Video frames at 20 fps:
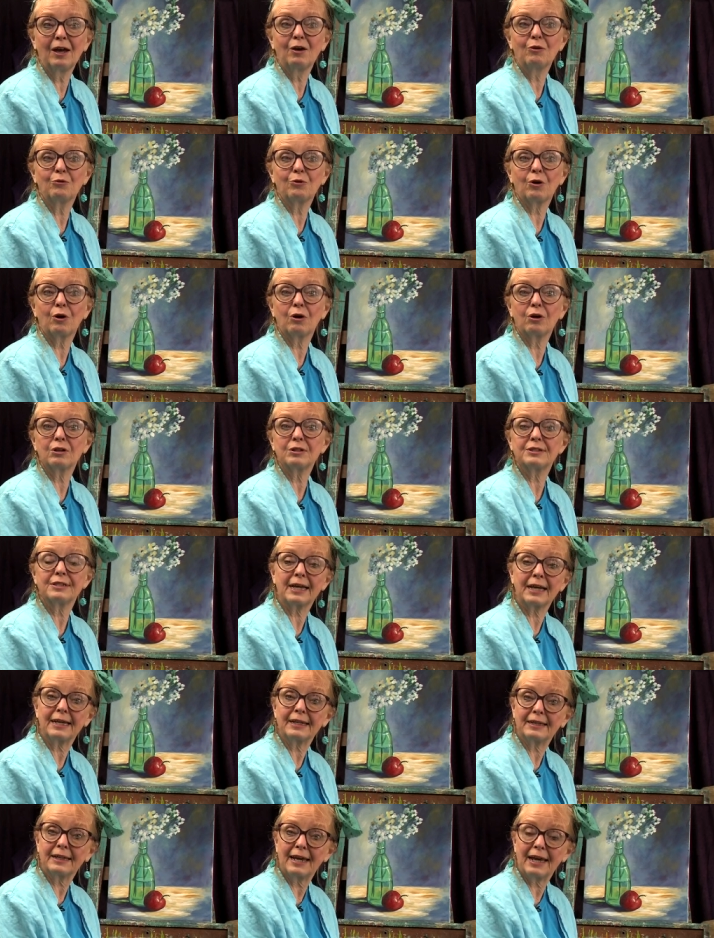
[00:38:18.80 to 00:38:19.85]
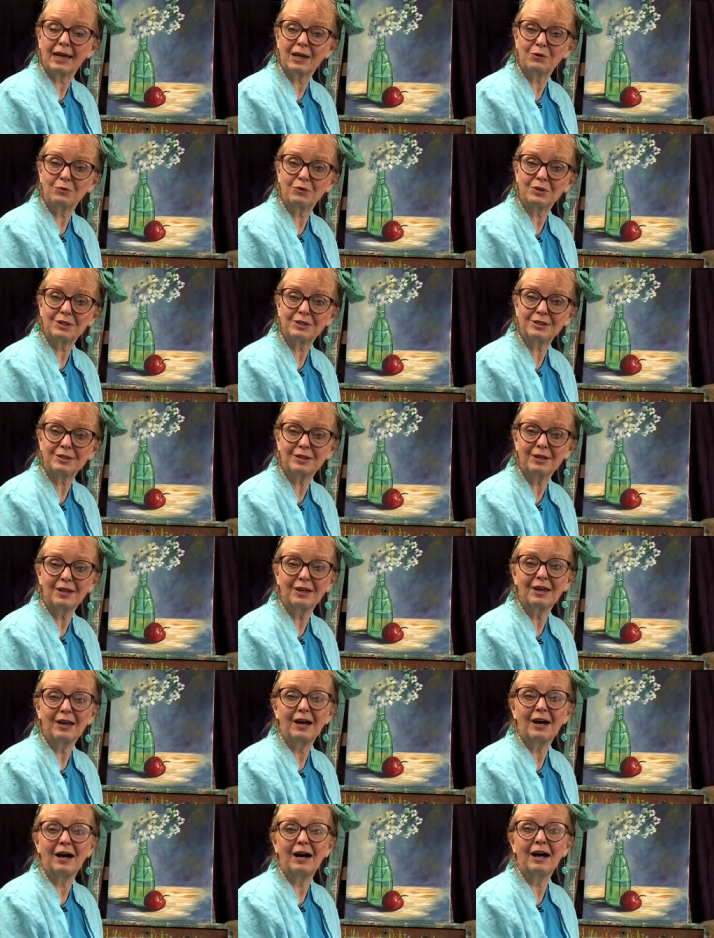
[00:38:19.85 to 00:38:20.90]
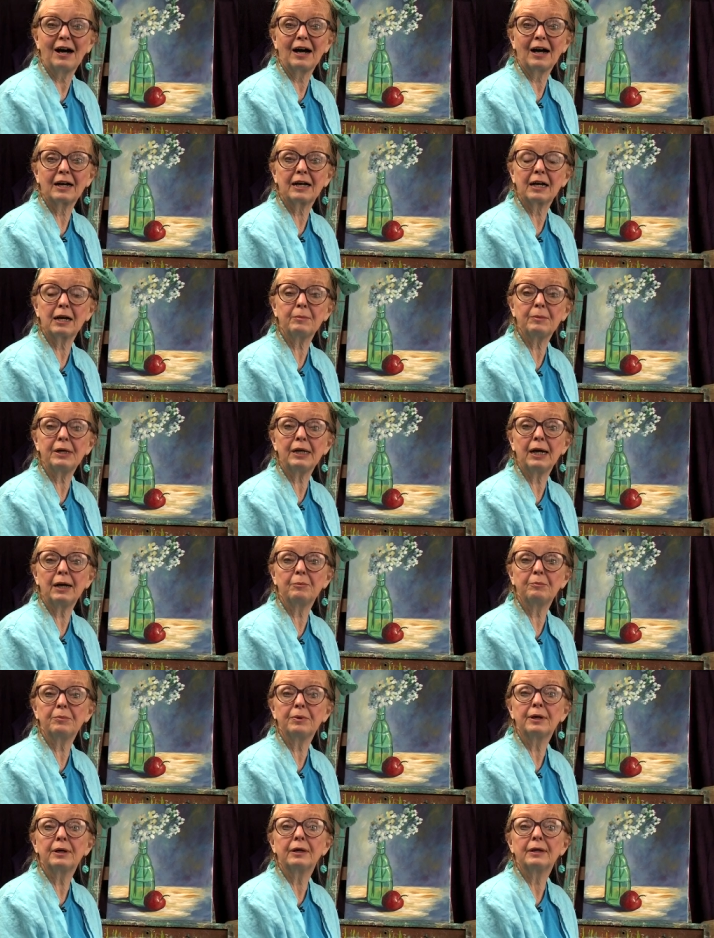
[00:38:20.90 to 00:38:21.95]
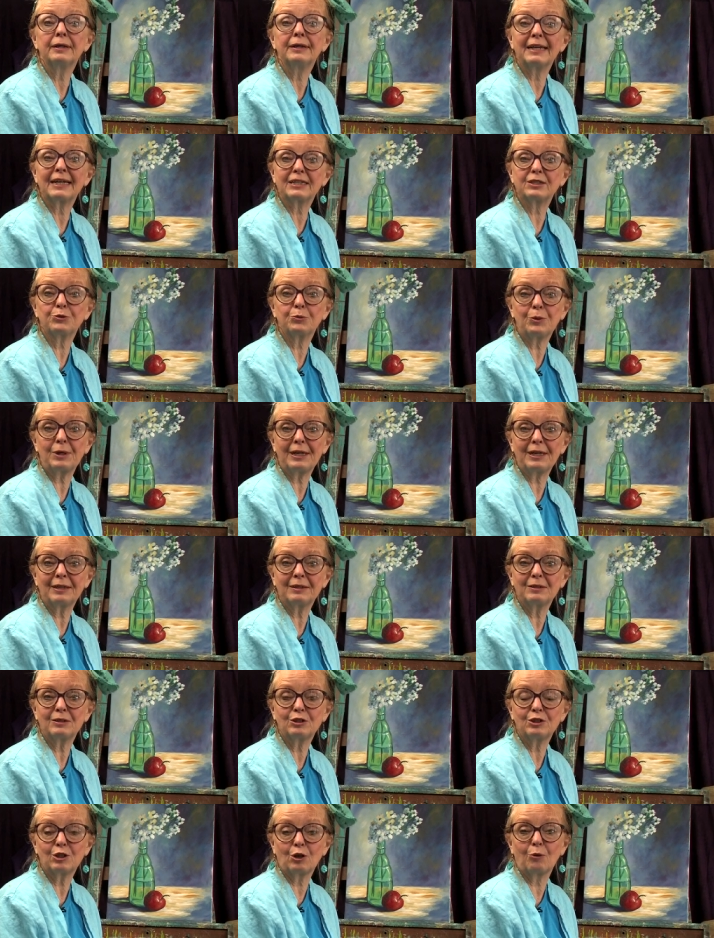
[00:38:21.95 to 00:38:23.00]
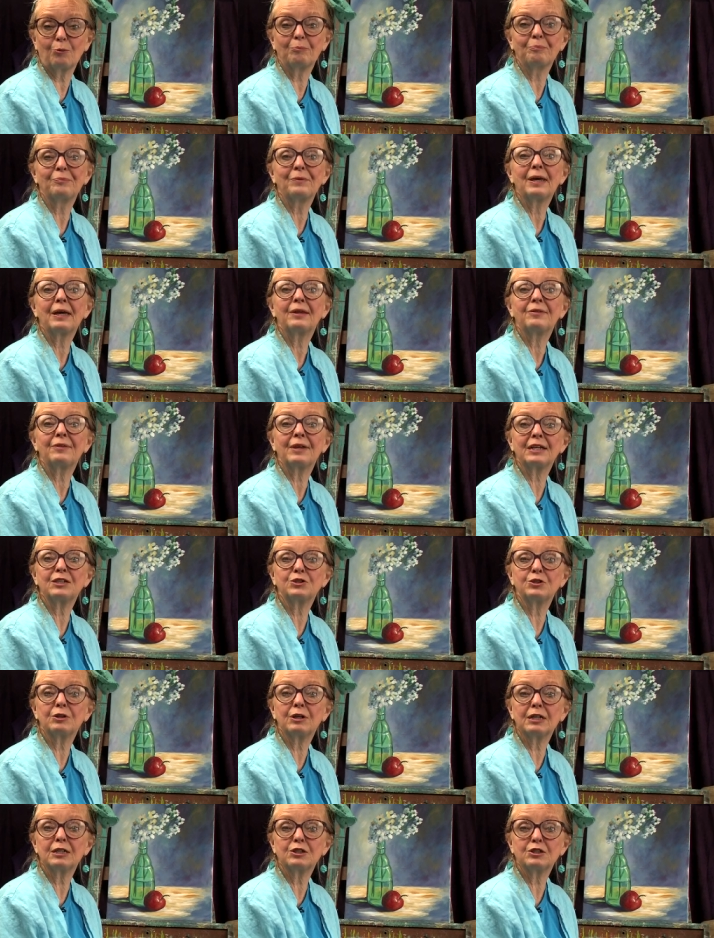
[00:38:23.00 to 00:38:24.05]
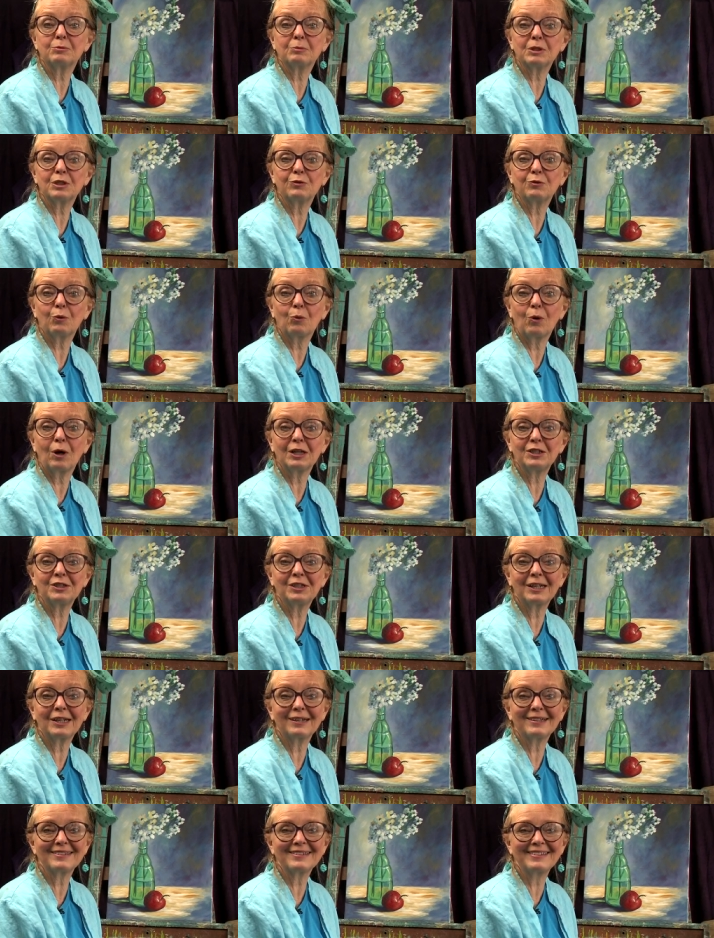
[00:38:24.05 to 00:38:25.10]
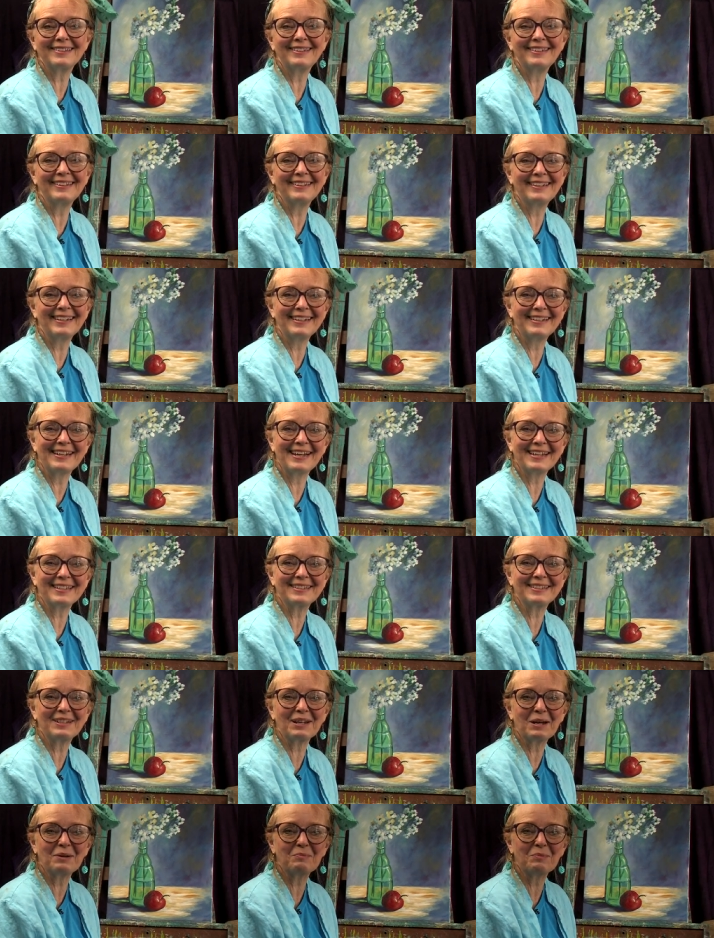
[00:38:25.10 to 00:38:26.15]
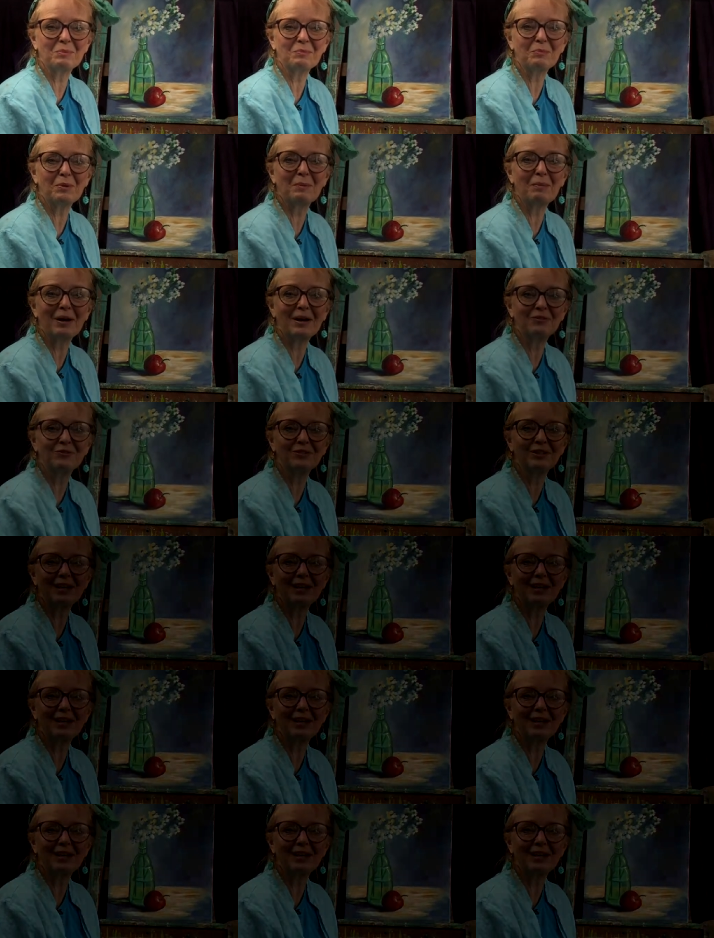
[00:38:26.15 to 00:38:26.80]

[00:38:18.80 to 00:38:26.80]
for our second canvas uh, coming up next week. So thanks you guys so much for watching and I'll see you again next time. Bye-bye for